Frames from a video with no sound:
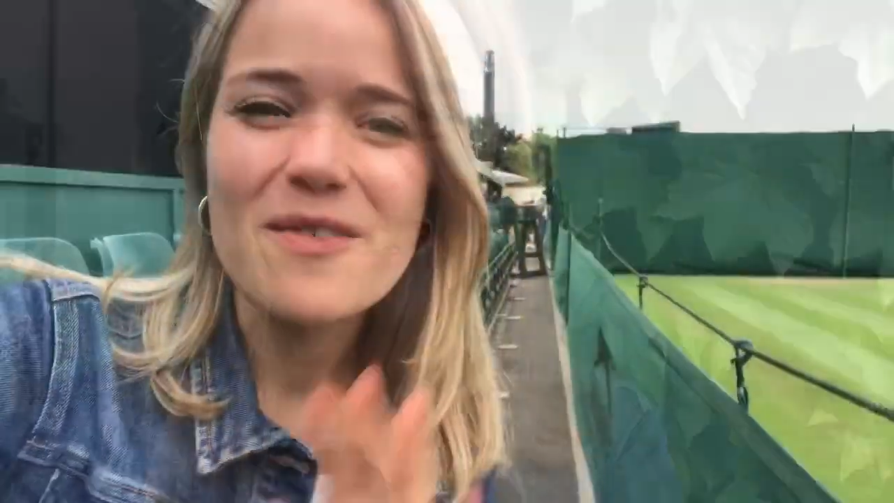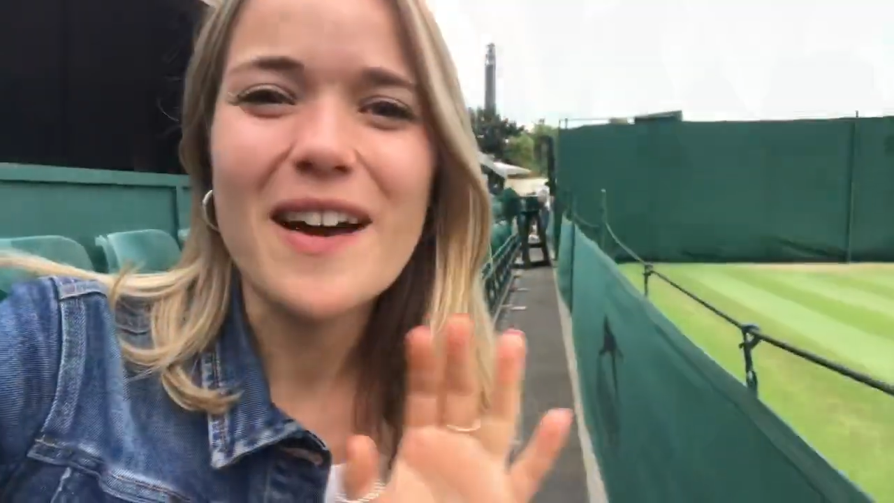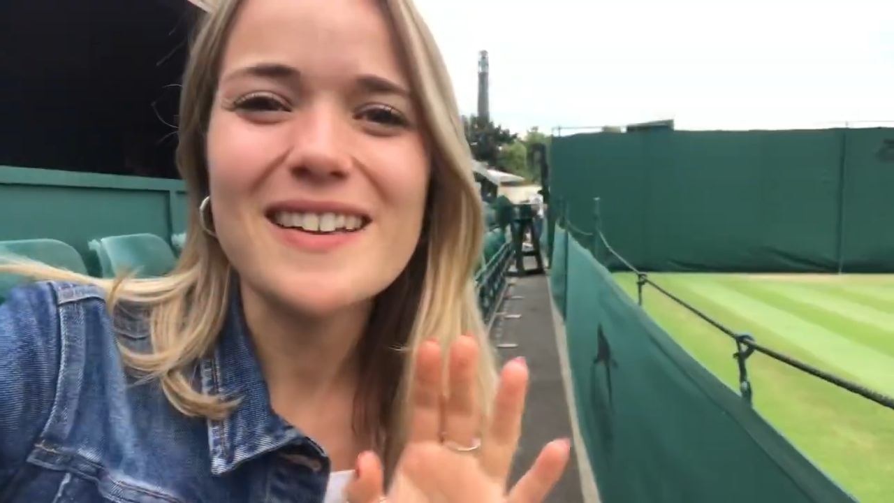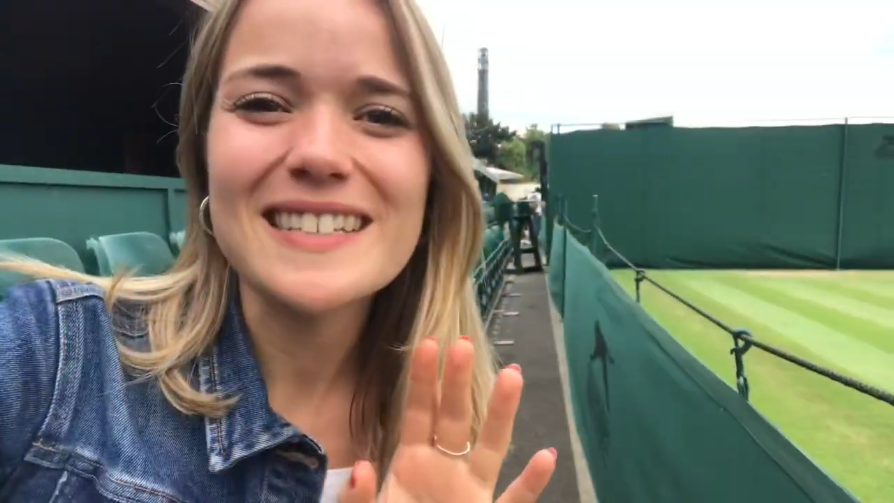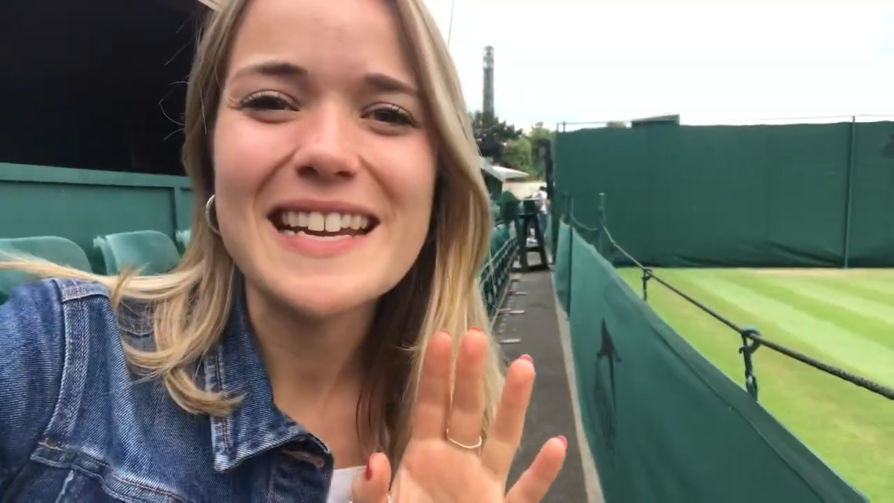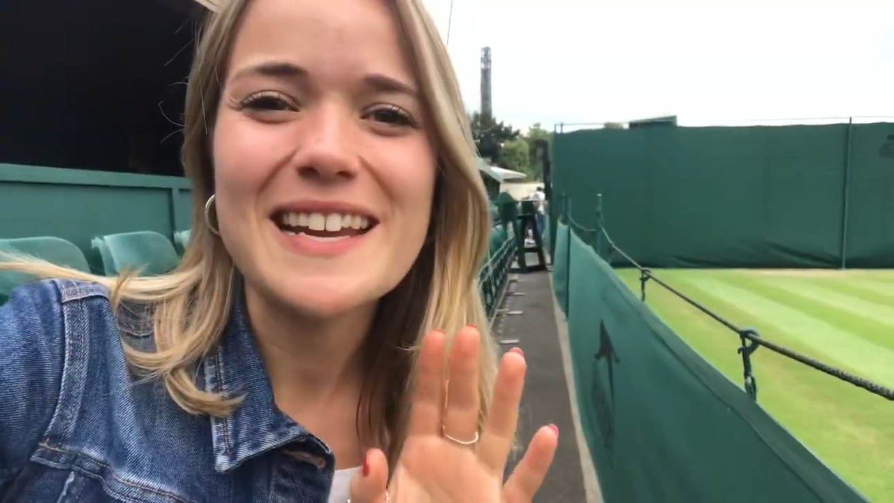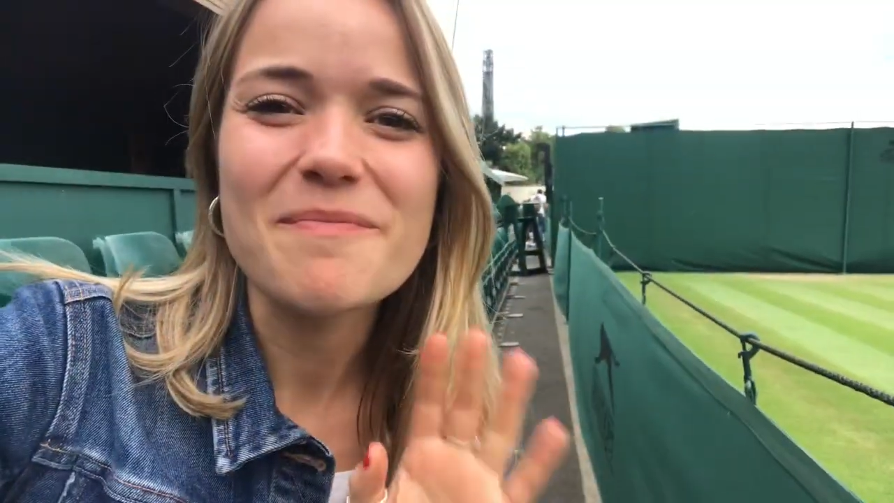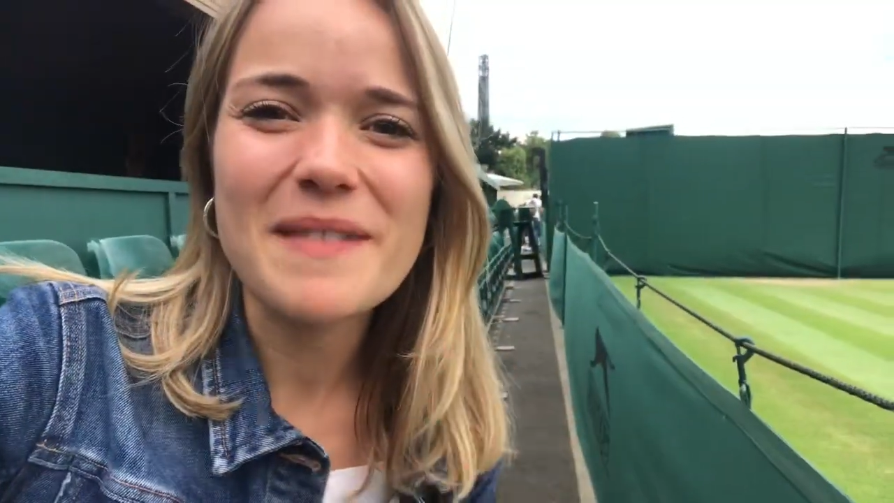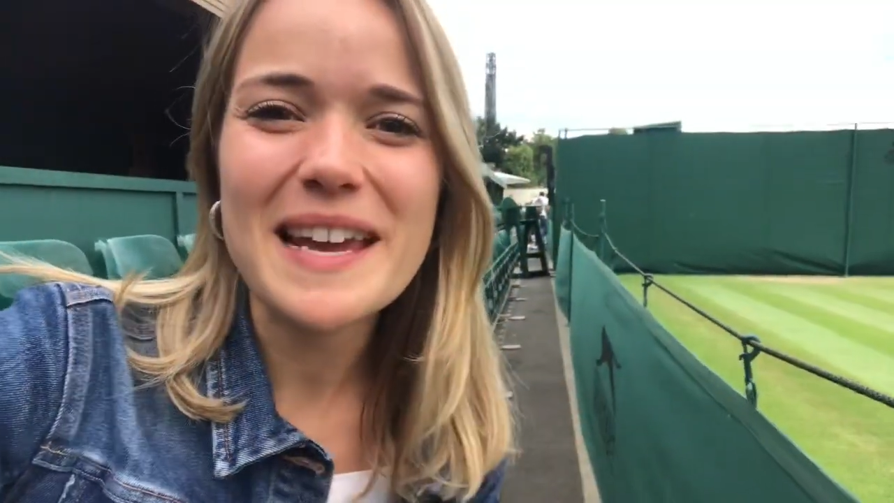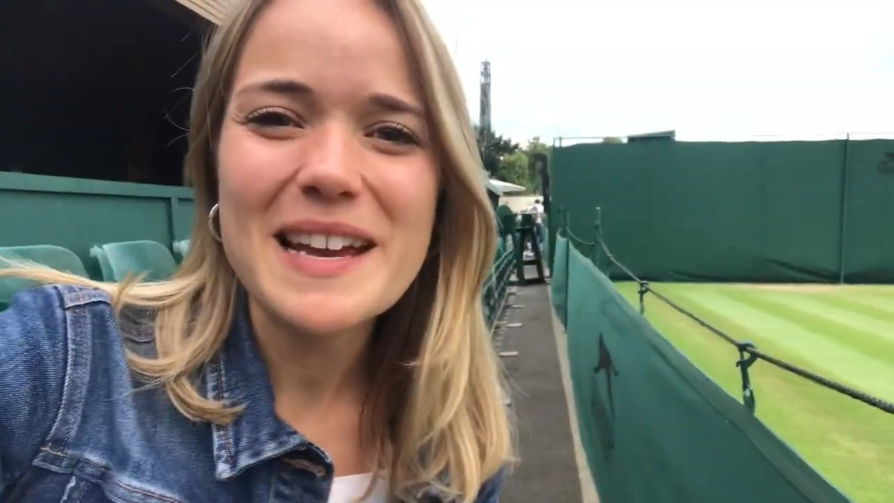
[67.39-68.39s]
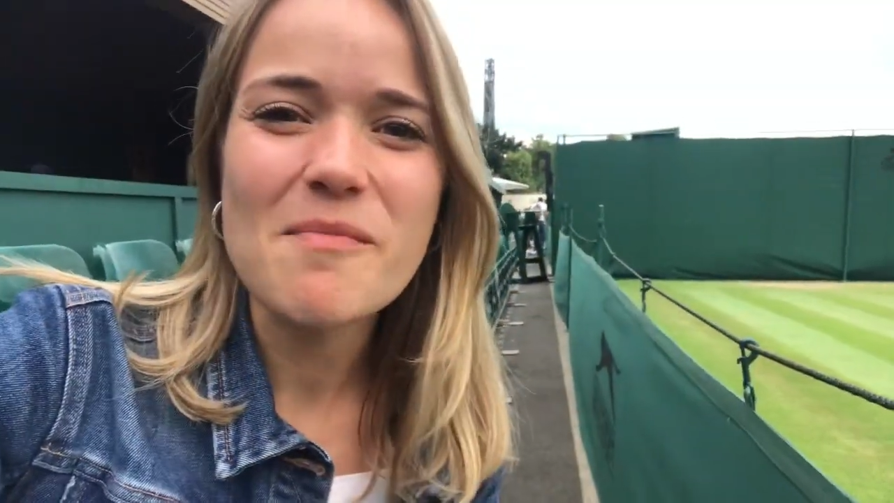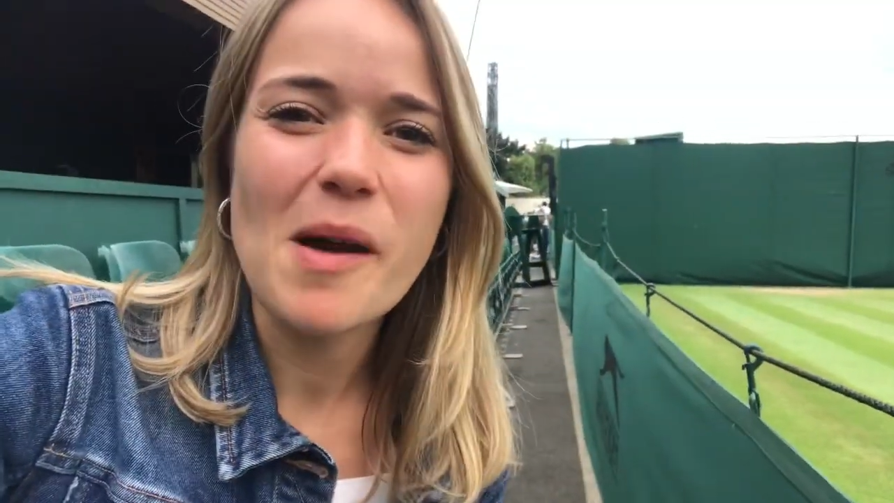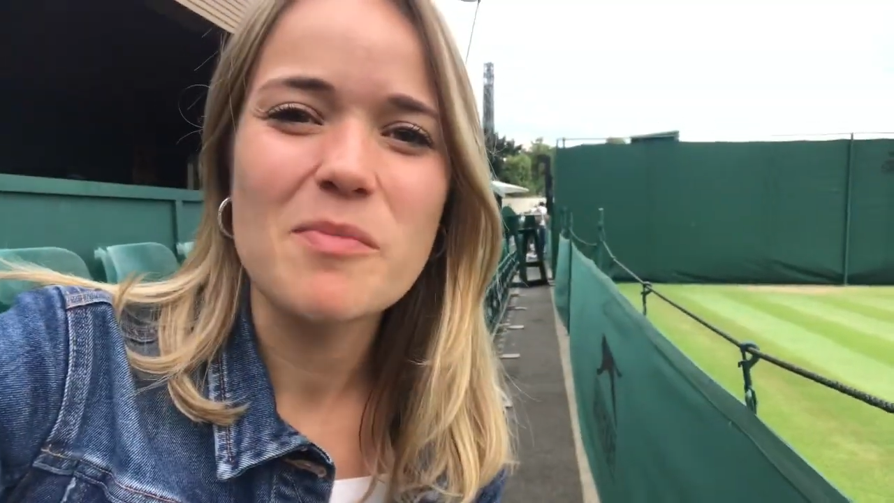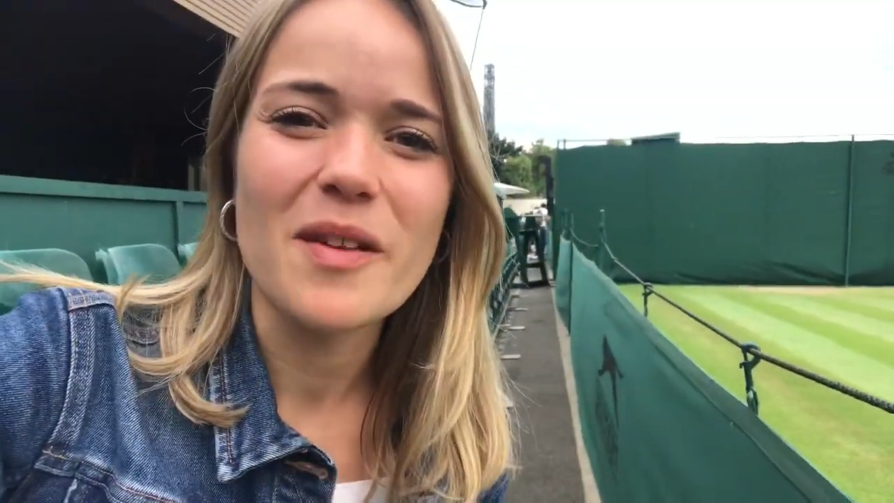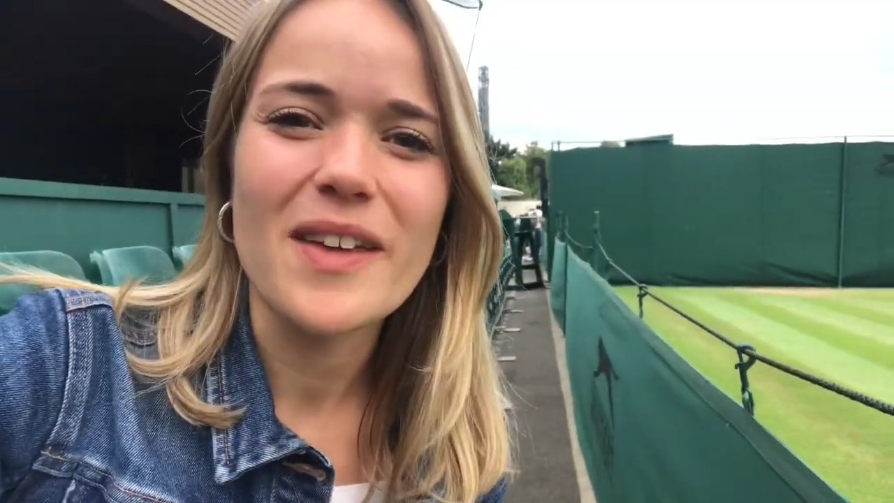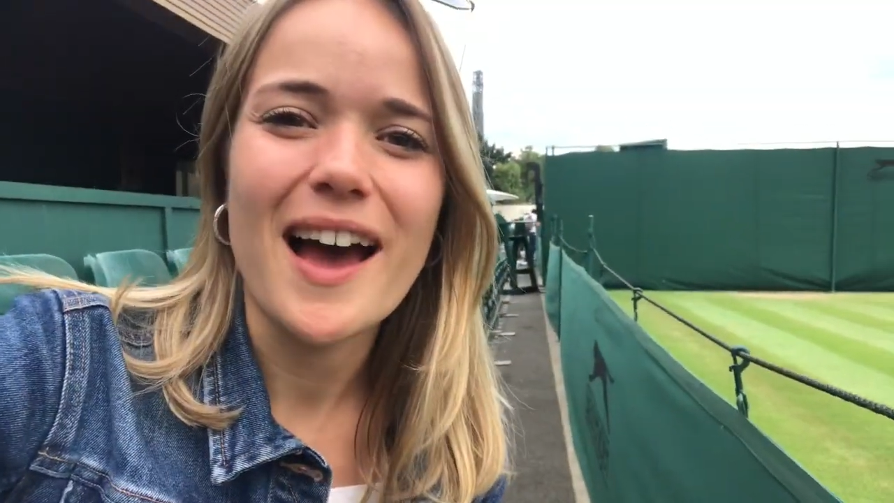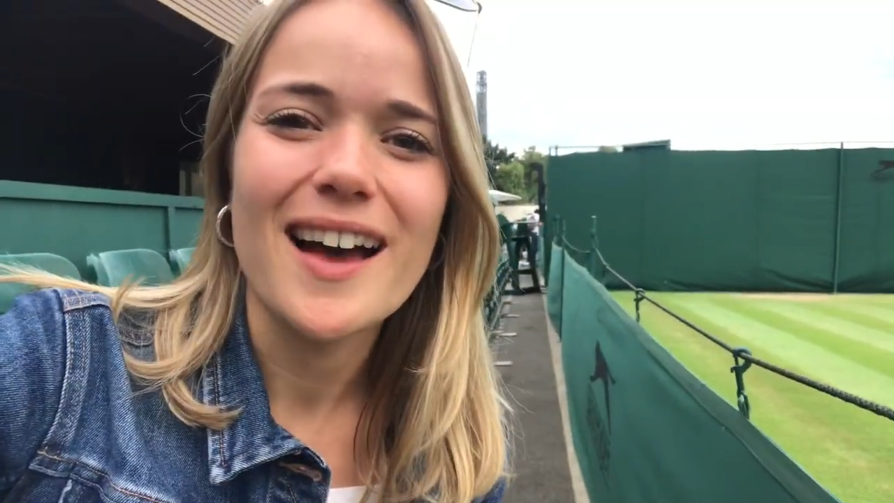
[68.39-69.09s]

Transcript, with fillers: Firstly, me and my brother